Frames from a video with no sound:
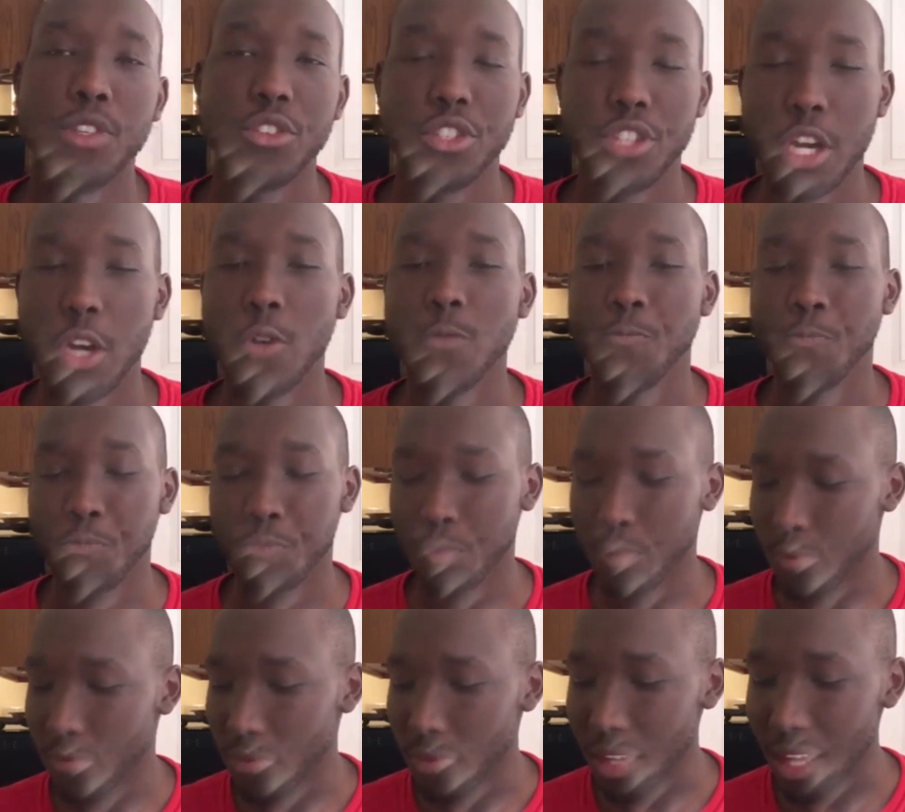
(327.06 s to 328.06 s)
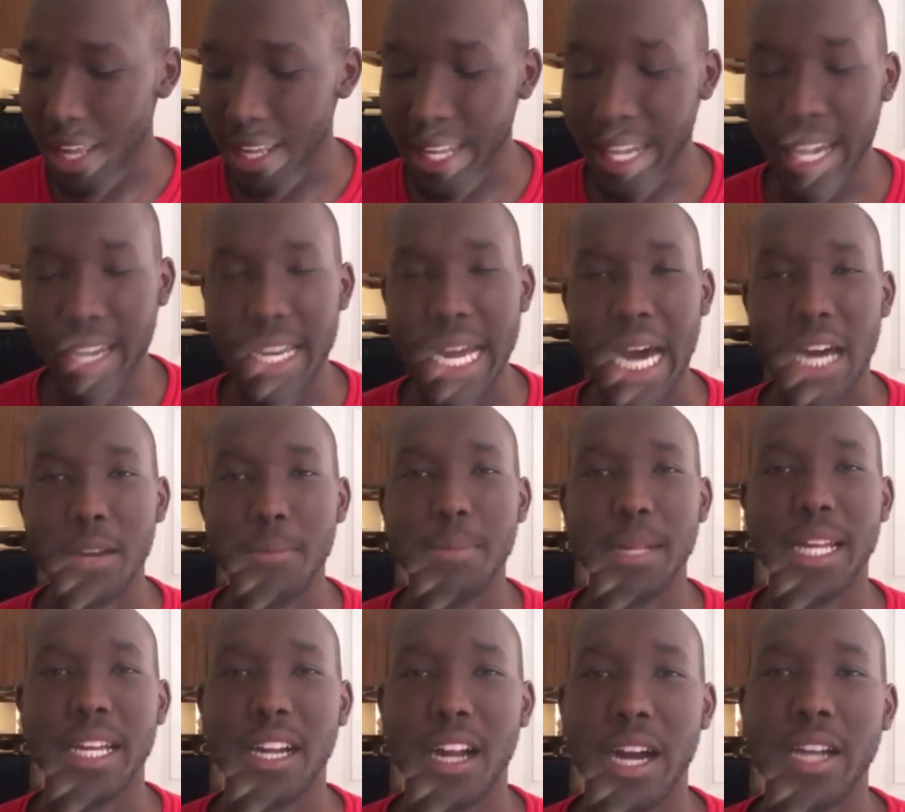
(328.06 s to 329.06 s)
So again, how to
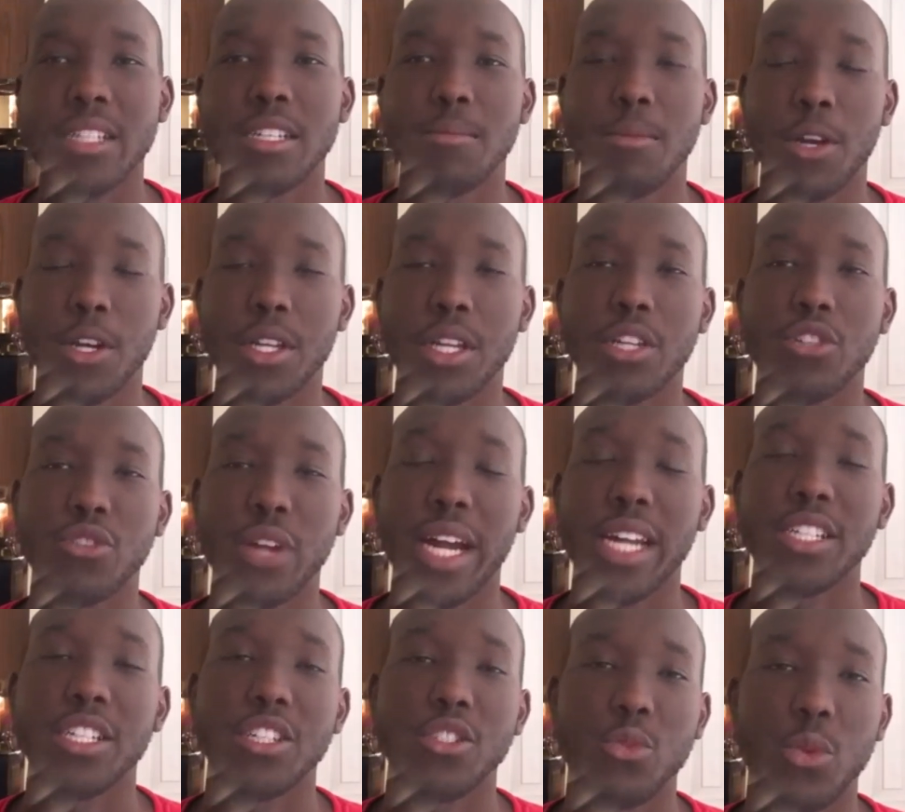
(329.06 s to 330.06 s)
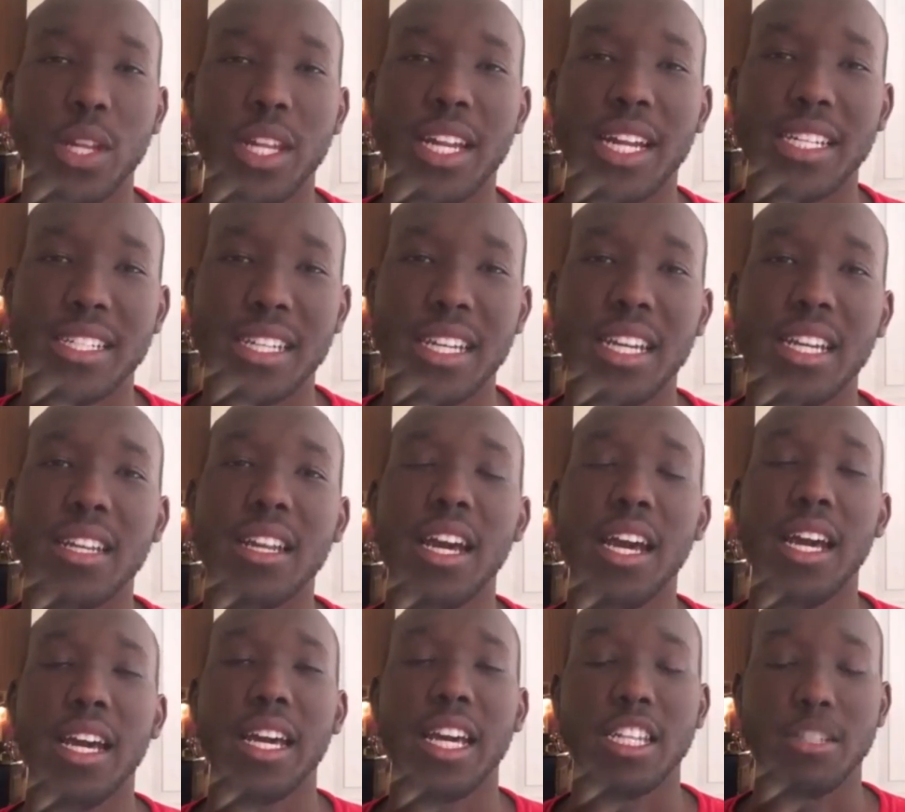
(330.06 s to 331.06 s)
plan a content marketing strategy in 2019
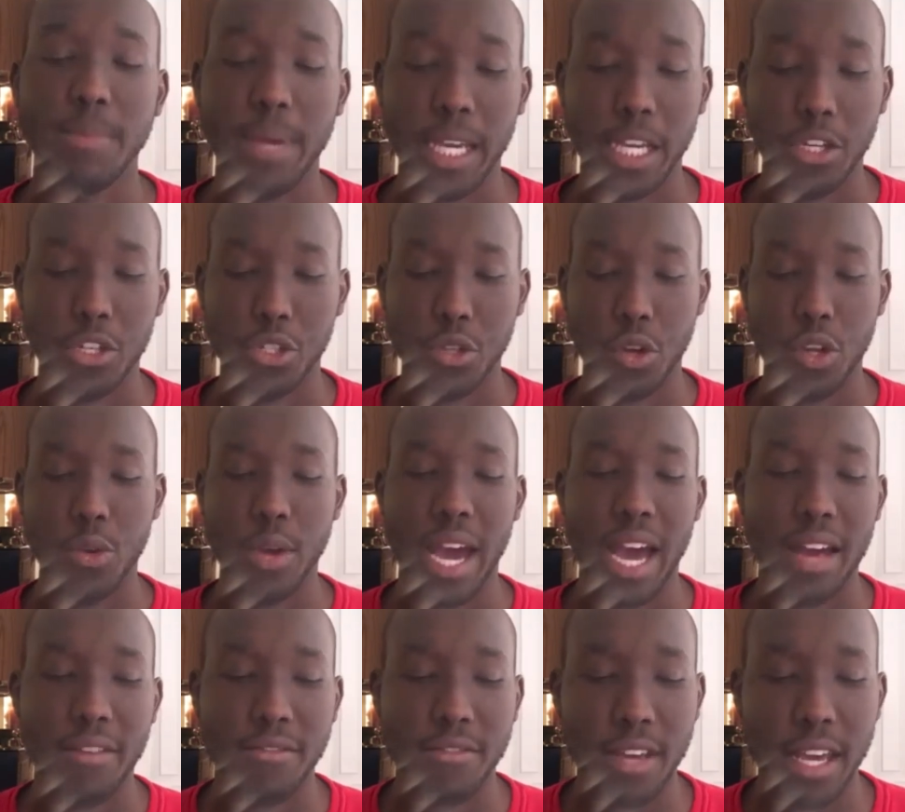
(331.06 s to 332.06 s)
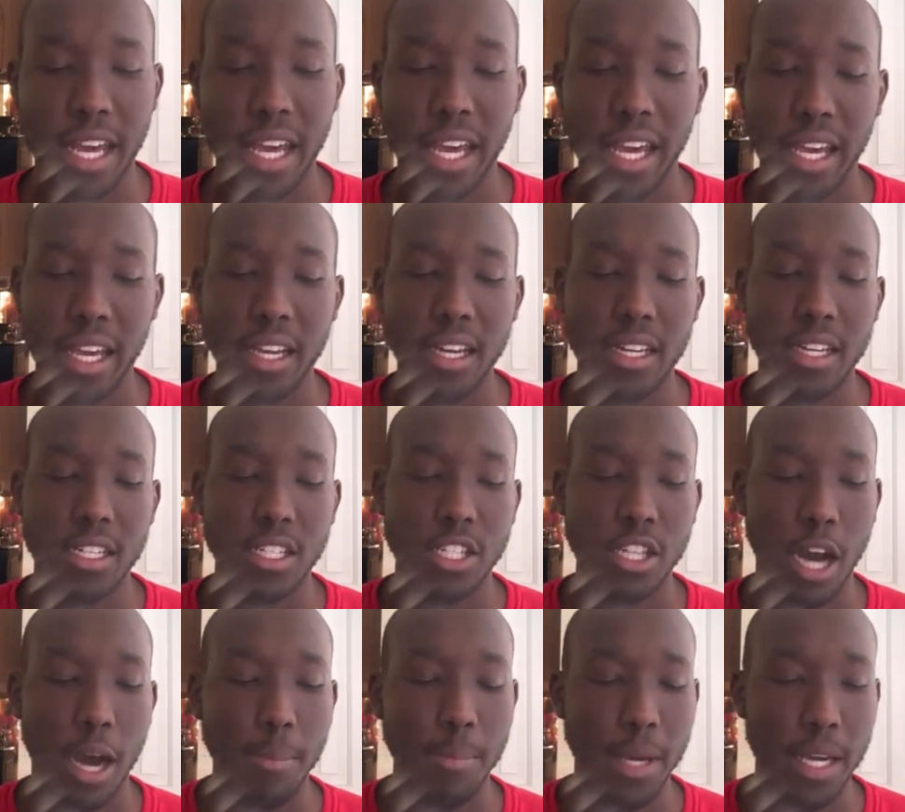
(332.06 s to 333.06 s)
is making sure you have a
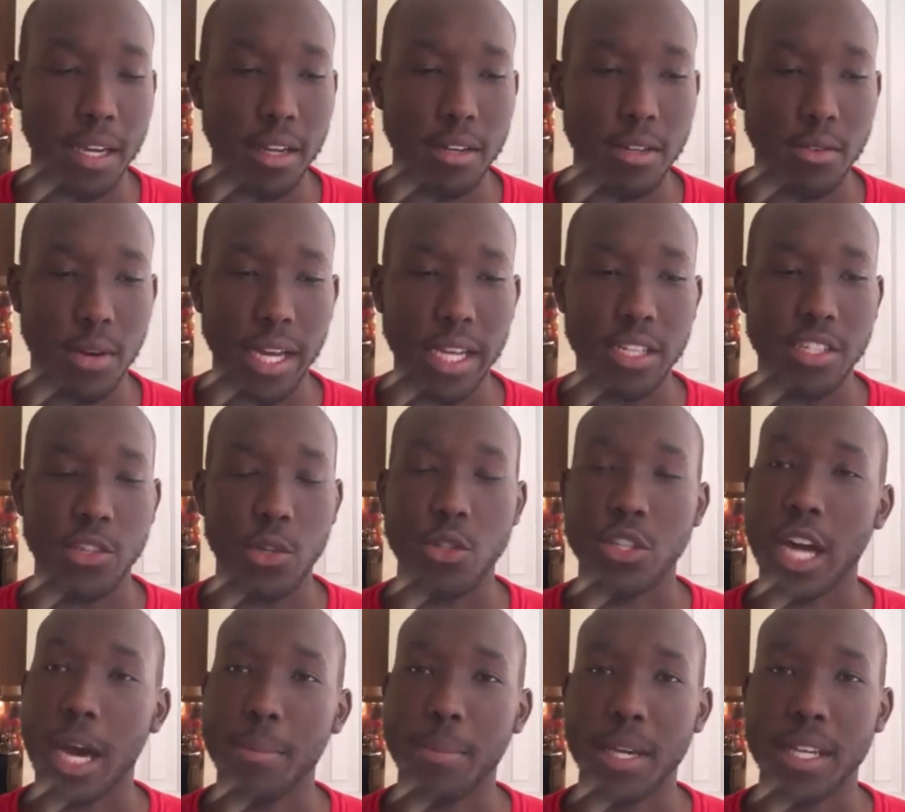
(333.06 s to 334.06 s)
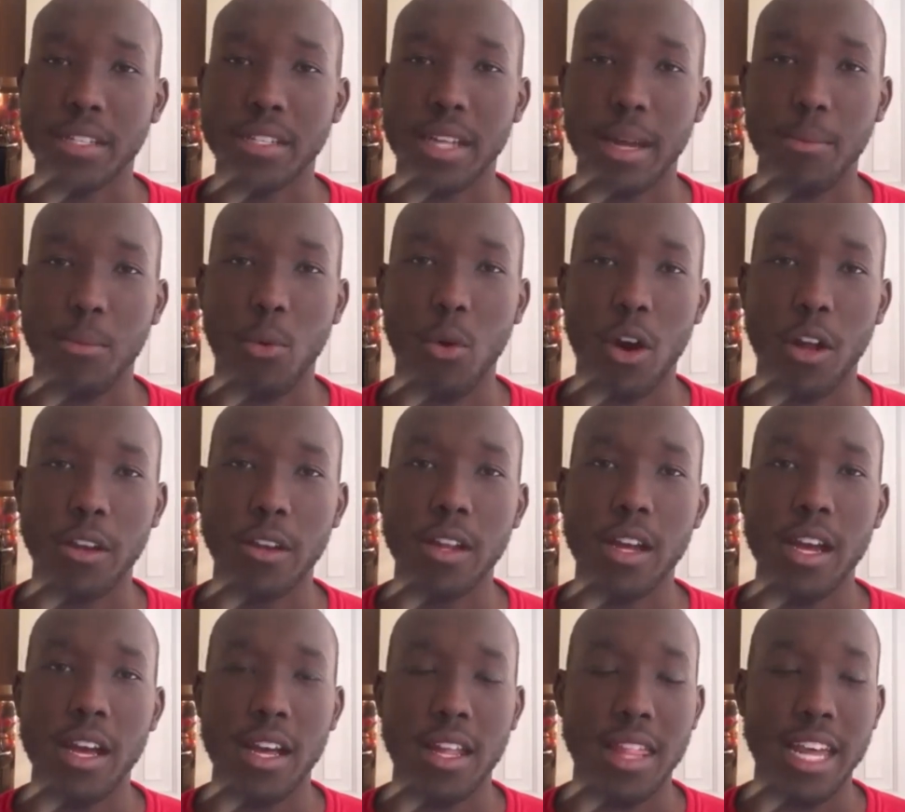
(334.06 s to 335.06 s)
topic, right? So topic, step one,
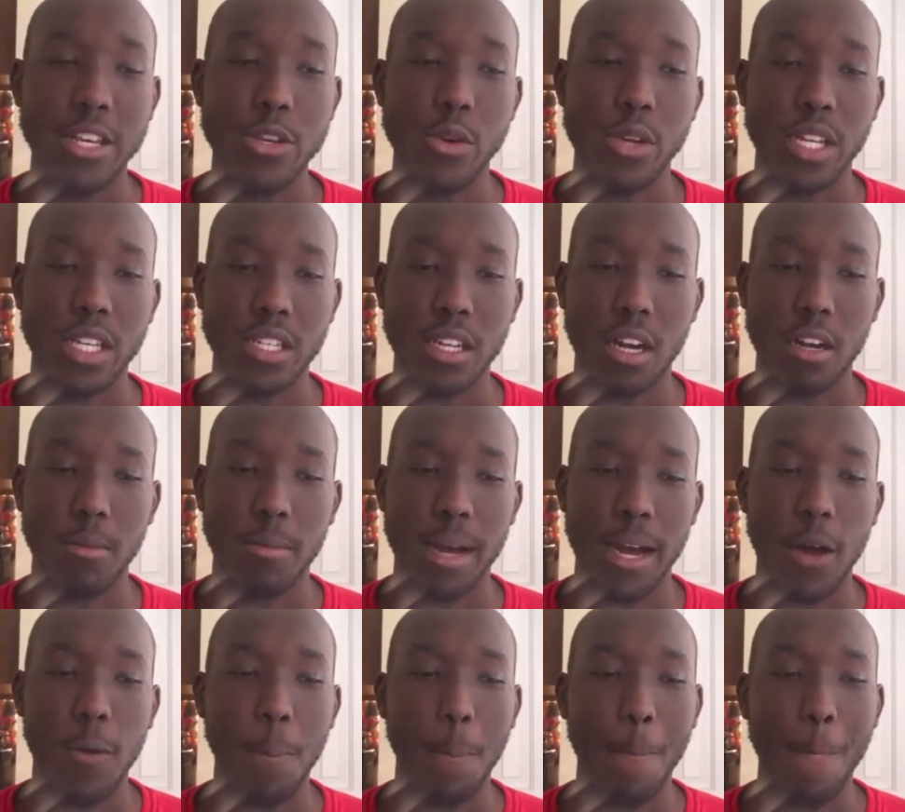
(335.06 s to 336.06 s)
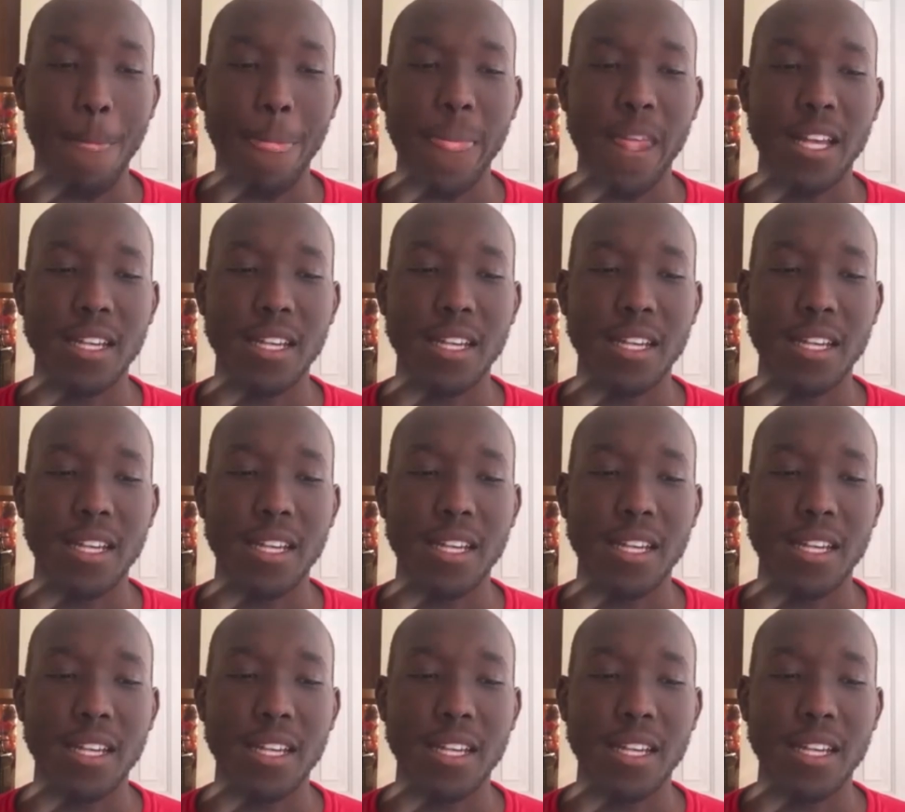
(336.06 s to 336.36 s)
that you can talk about.